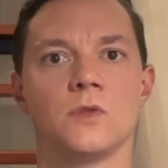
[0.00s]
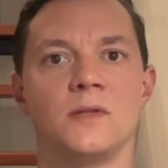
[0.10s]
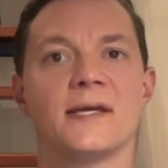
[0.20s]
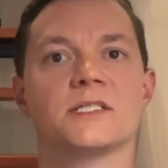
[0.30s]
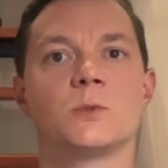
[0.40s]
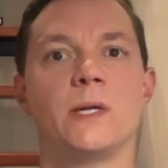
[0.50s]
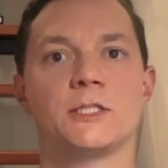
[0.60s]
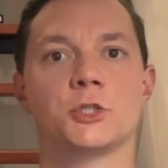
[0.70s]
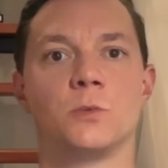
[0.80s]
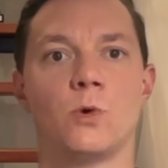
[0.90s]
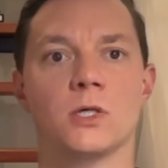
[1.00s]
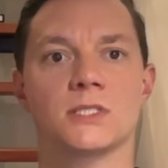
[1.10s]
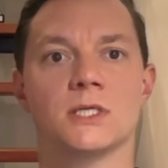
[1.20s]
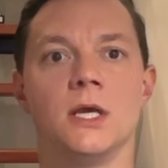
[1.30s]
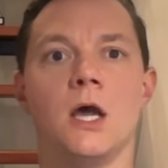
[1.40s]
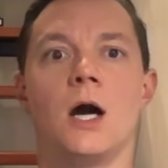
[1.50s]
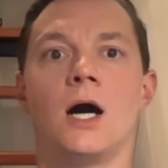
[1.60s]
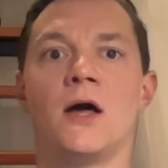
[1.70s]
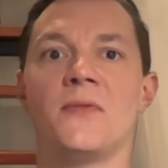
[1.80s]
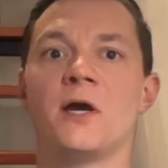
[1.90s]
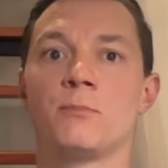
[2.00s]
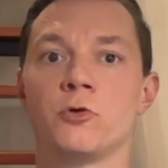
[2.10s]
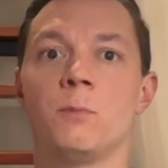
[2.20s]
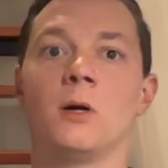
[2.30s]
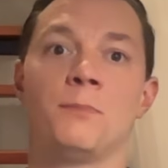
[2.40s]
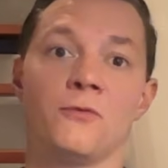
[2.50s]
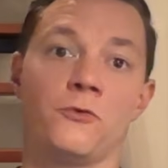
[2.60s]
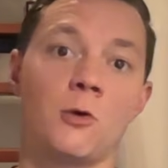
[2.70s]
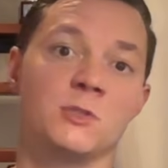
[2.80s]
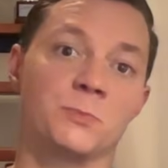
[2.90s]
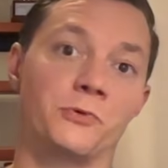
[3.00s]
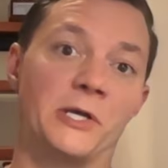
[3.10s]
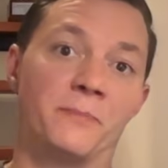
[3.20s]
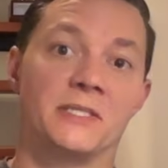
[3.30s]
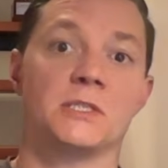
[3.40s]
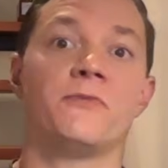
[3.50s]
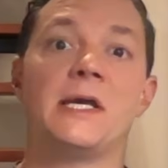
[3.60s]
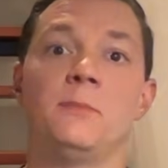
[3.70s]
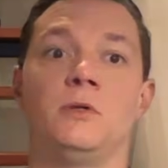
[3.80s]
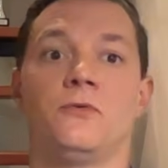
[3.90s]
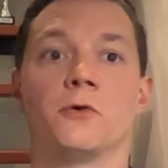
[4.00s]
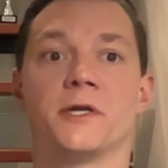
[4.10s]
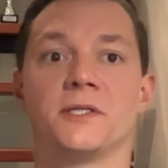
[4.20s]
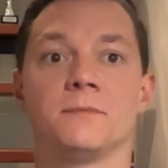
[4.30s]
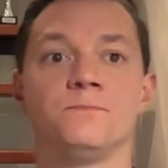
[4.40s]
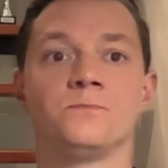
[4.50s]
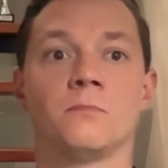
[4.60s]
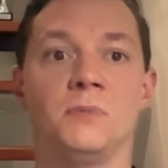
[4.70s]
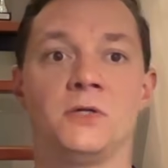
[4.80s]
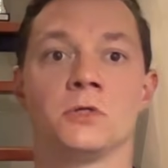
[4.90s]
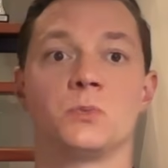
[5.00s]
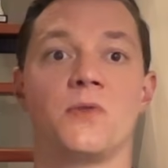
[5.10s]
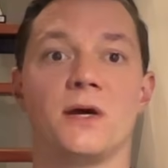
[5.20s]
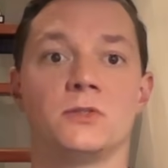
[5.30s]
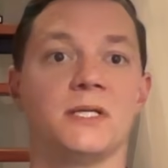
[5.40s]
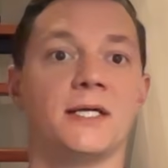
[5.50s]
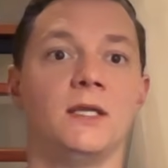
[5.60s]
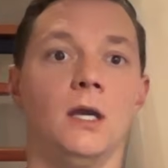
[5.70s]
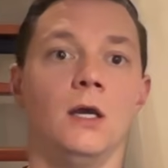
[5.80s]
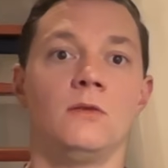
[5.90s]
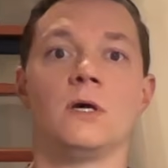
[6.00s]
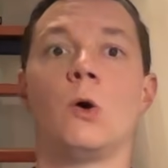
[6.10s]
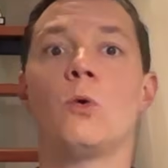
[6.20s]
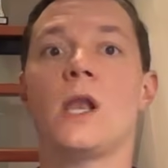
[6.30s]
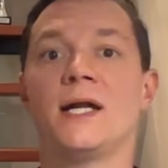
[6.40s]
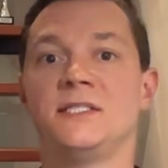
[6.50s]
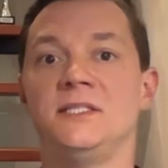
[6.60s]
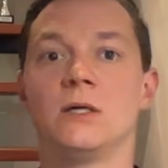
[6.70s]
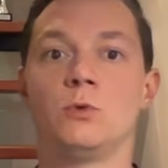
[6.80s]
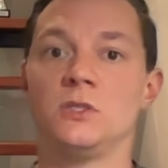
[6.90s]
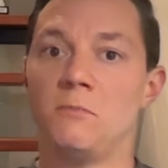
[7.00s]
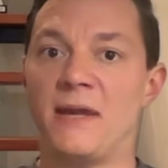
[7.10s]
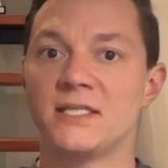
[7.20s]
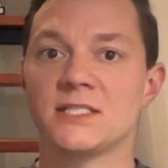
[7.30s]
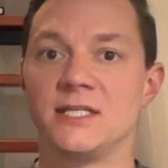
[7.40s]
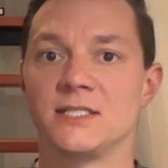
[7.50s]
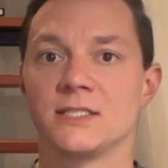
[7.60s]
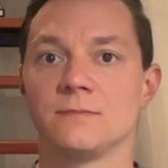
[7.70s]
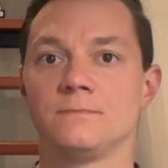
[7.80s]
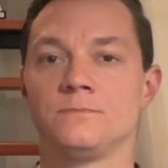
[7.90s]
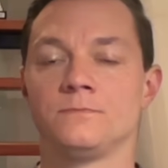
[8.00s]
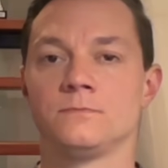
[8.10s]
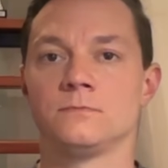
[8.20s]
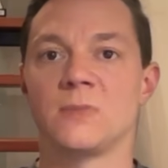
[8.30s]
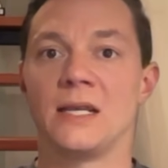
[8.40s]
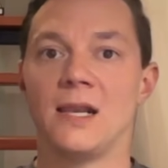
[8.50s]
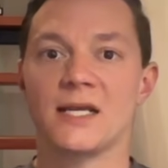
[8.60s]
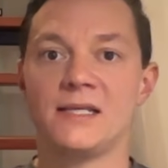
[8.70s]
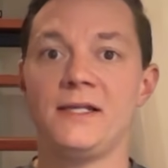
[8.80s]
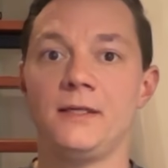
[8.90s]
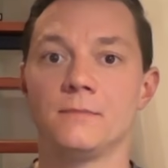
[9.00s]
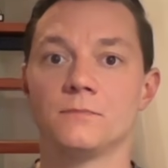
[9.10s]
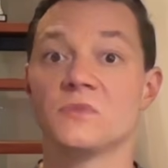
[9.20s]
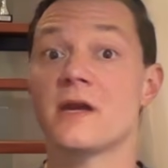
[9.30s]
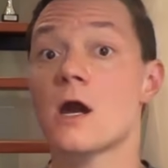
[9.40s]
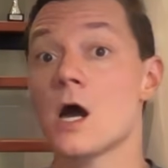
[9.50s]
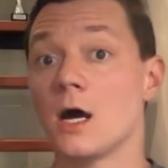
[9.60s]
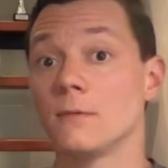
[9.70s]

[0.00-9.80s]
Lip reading: The next question was, are there proper performance brake pads available for it? Because without that, the whole idea wouldn't make sense. And luckily, there are.